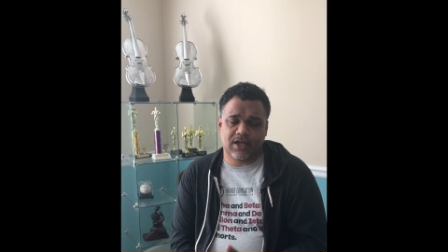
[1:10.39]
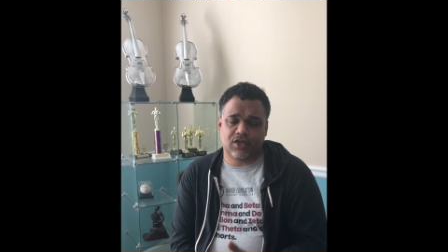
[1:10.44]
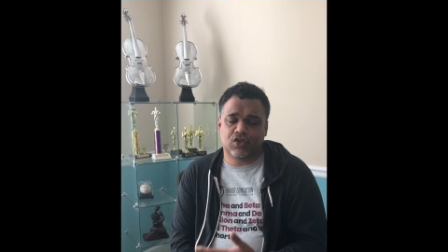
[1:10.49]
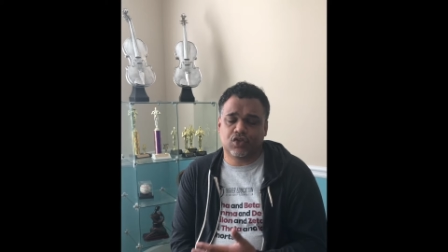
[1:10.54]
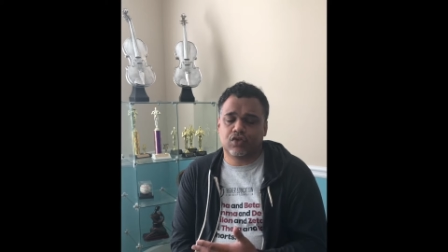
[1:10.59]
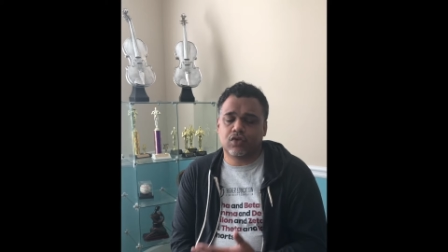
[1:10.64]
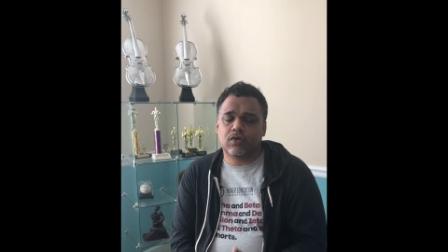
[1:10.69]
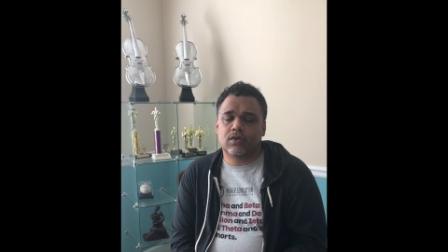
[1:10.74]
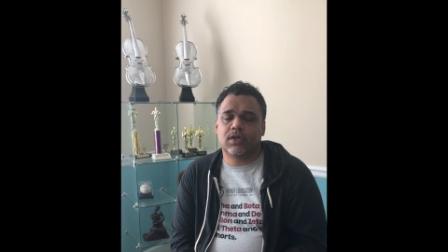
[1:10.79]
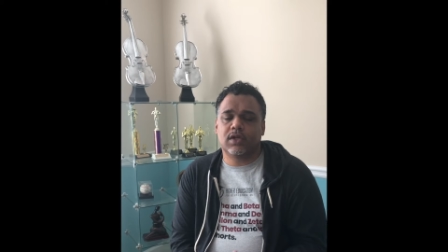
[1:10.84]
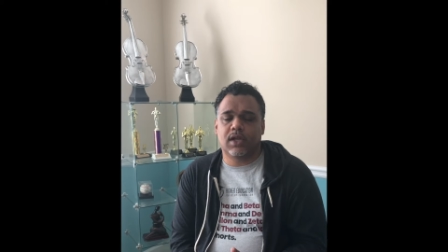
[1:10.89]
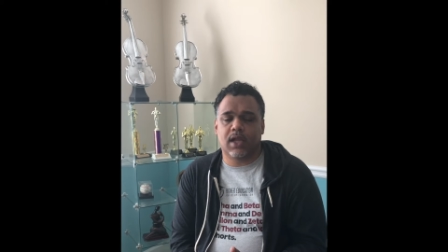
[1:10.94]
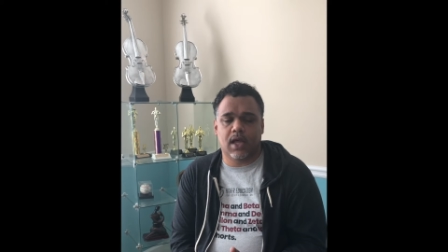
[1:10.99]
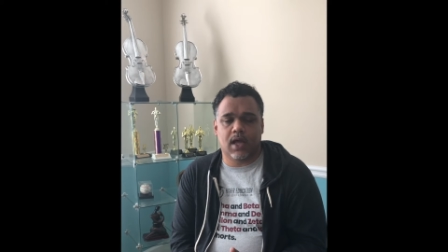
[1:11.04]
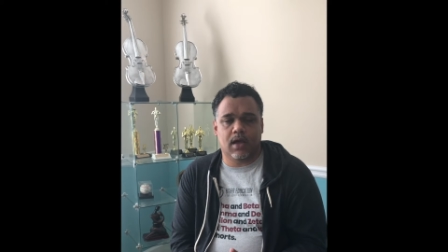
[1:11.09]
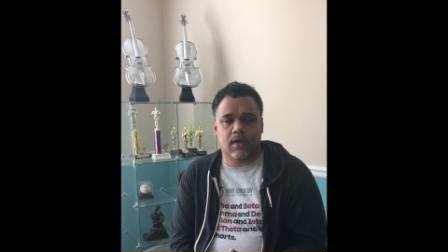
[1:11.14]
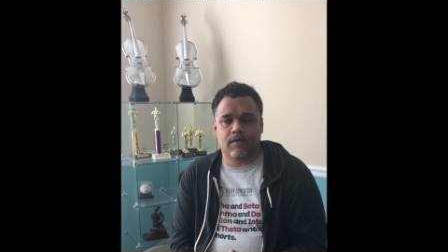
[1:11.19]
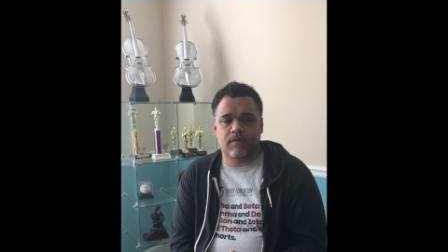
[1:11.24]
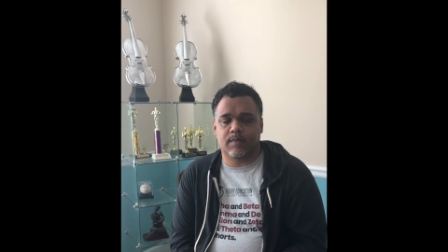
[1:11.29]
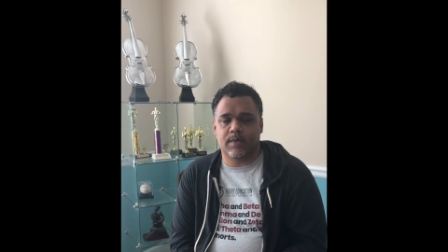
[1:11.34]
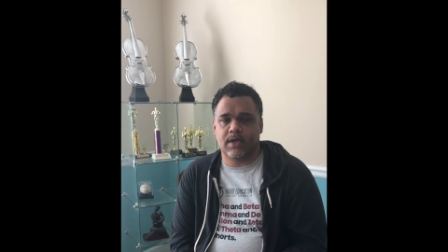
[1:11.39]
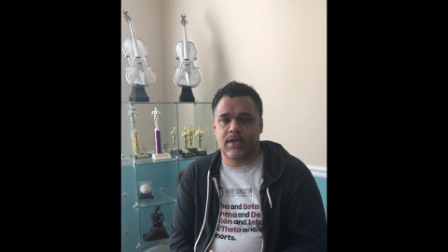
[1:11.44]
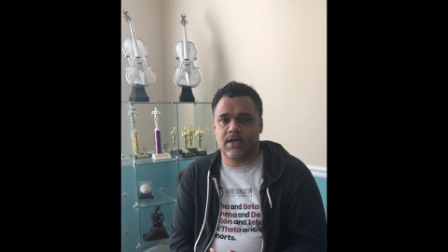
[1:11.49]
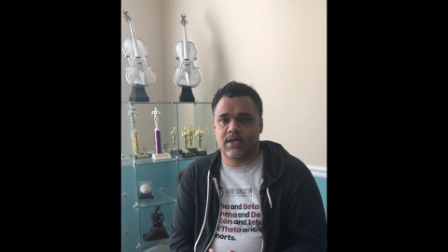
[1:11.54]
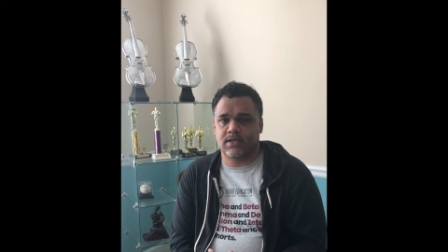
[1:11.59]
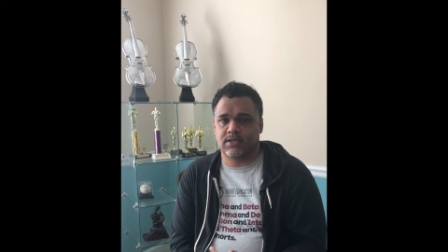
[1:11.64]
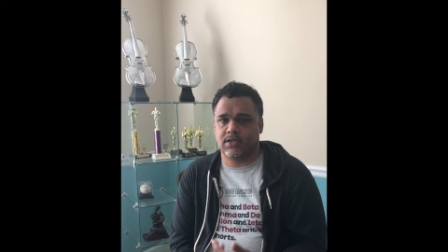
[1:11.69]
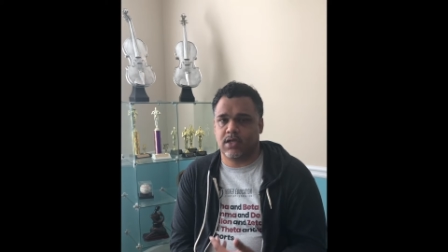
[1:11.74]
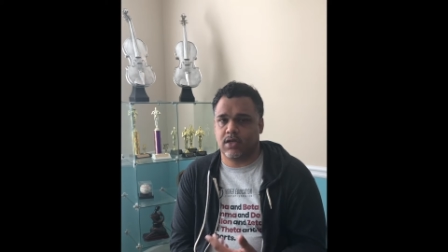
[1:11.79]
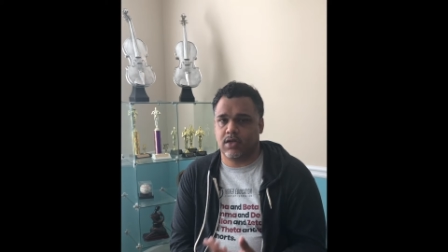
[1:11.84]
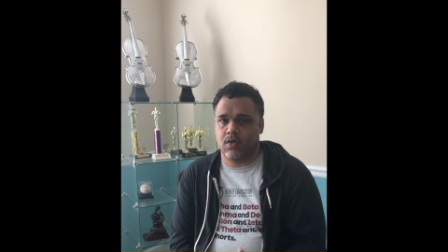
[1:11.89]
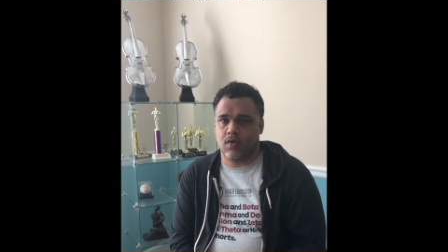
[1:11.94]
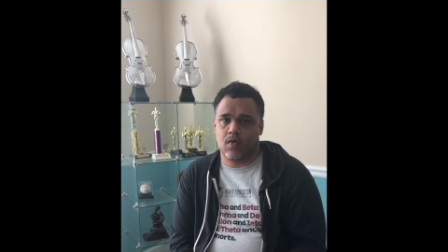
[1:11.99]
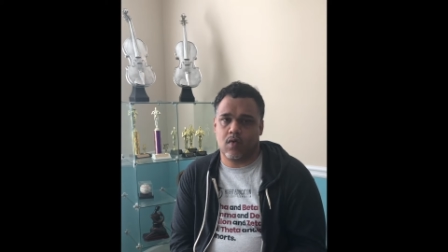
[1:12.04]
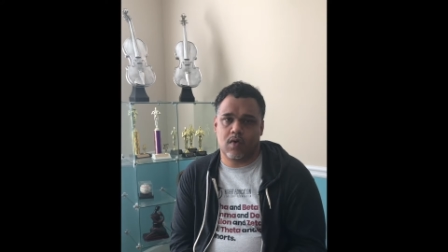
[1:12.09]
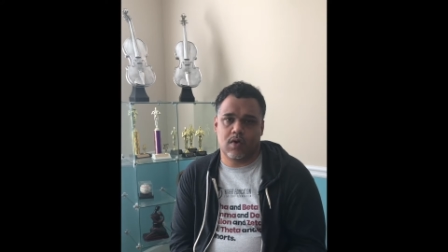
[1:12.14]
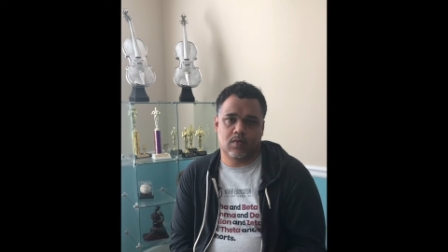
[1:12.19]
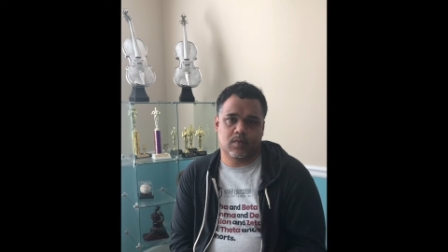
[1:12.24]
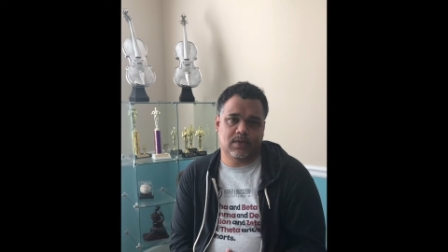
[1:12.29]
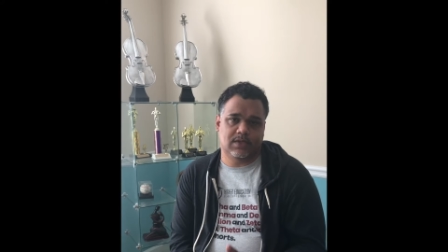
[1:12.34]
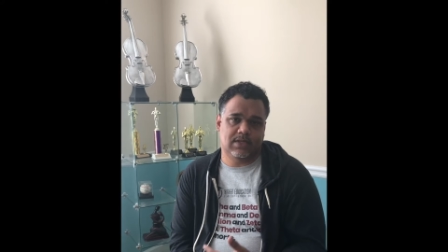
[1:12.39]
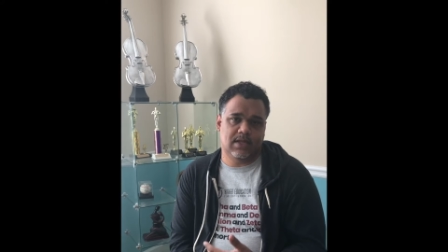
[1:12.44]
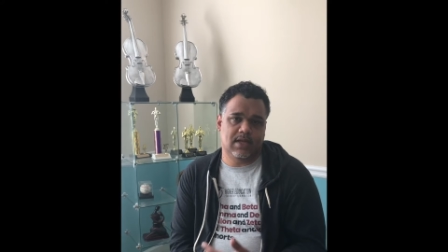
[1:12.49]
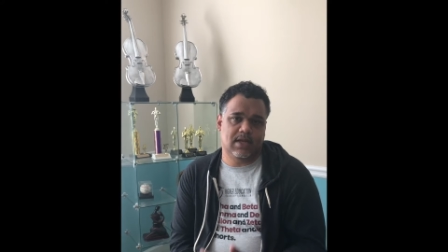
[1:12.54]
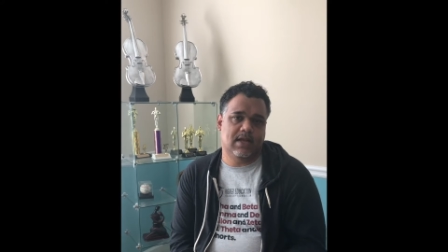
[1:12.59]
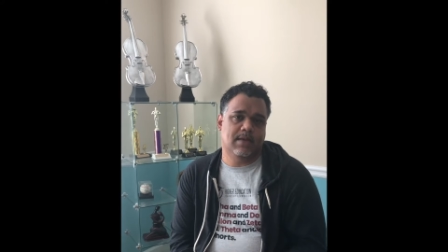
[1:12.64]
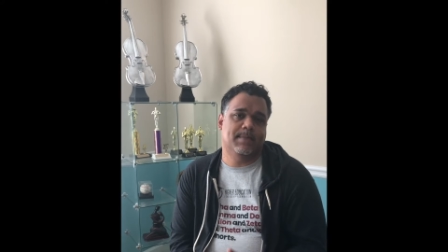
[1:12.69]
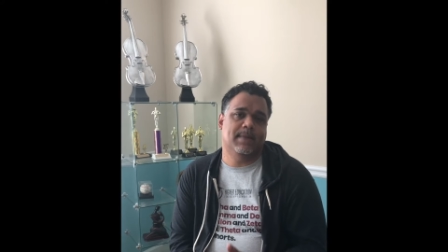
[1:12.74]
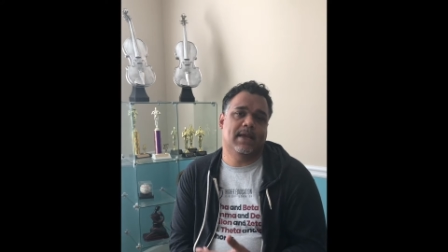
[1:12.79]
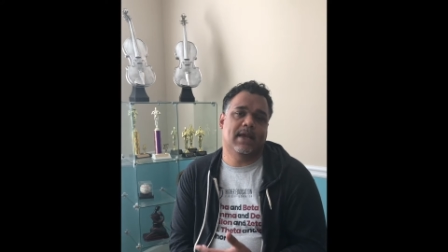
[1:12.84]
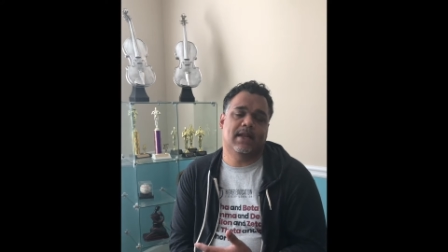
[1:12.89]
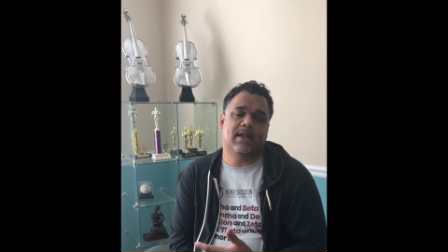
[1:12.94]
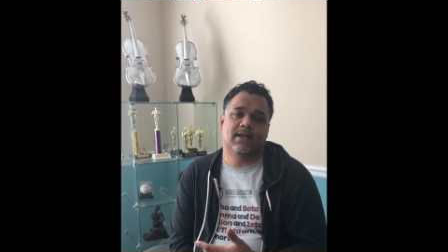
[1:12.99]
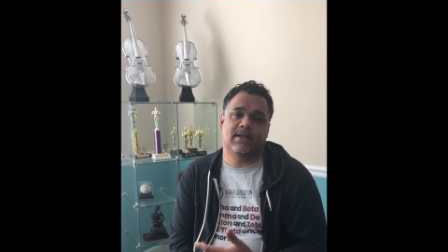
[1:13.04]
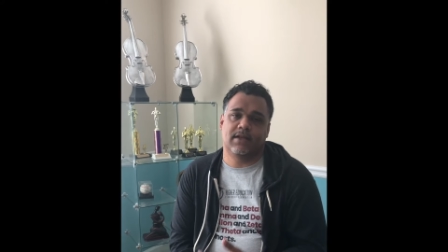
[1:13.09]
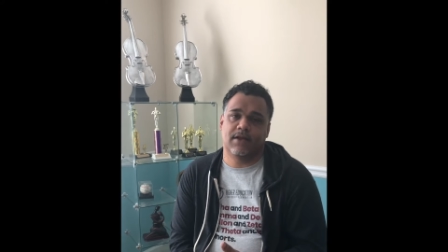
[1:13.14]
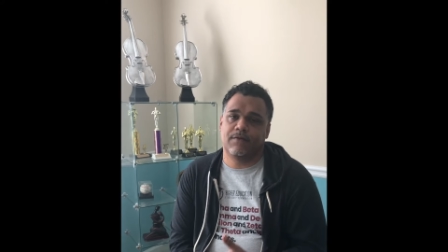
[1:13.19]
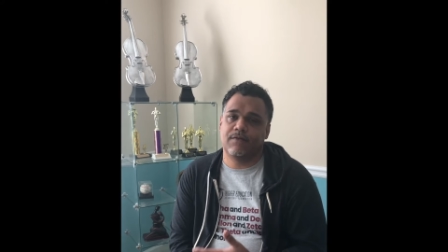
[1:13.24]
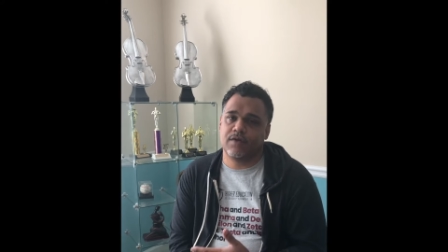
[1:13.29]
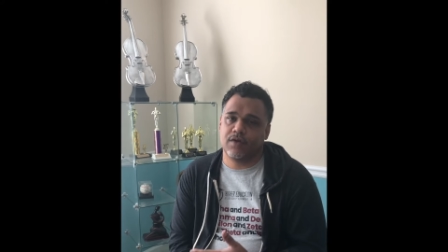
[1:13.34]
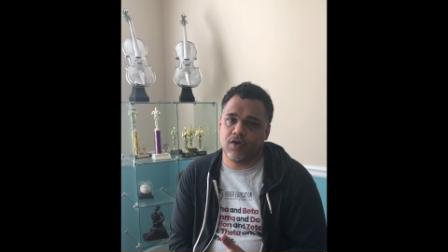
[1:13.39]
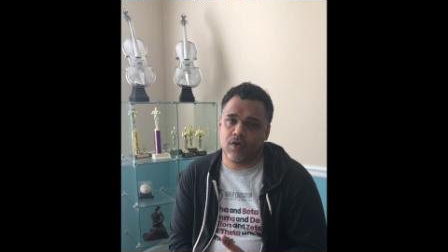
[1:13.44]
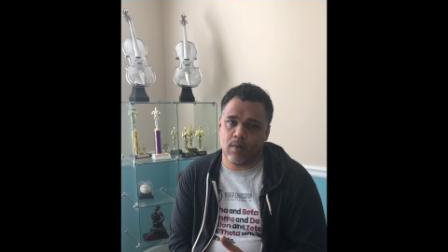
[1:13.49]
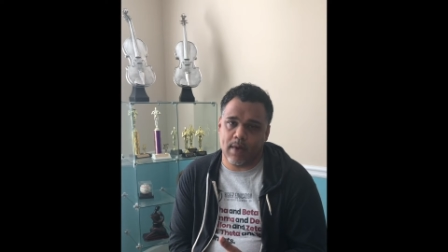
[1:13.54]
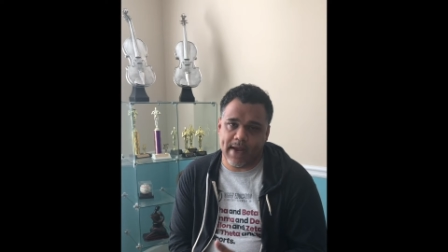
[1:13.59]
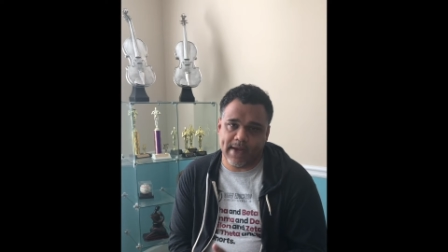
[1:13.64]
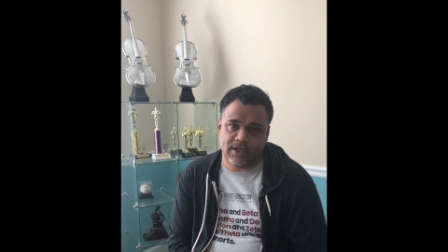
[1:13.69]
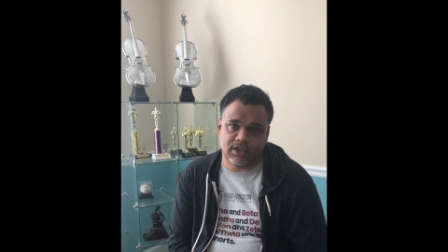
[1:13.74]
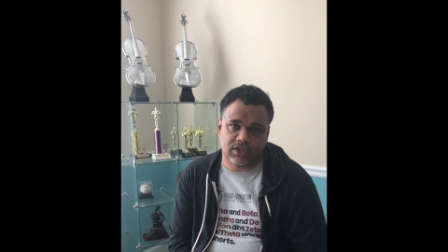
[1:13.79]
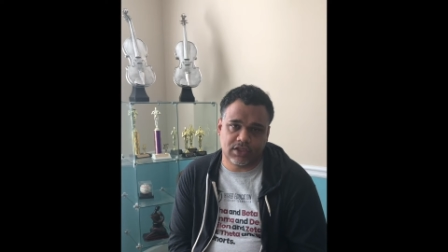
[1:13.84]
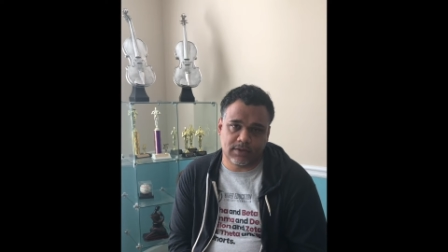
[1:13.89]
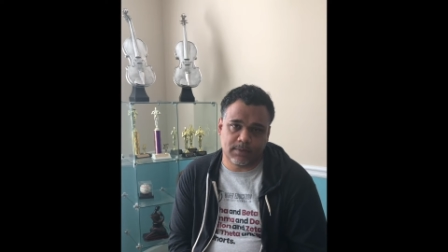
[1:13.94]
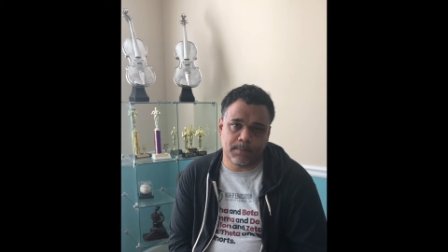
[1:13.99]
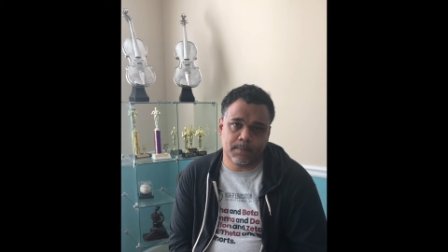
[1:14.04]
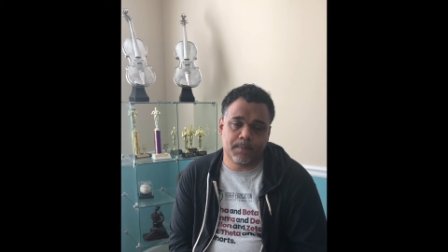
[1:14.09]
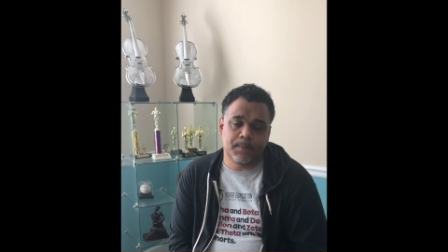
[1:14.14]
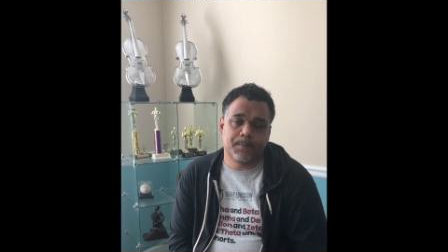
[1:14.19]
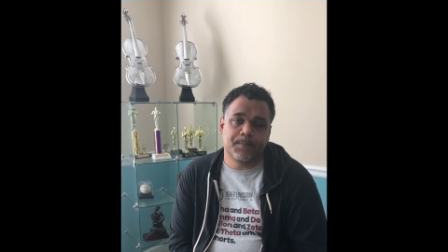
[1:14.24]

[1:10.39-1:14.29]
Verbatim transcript: truly loved because the Lord was leading me in a different direction.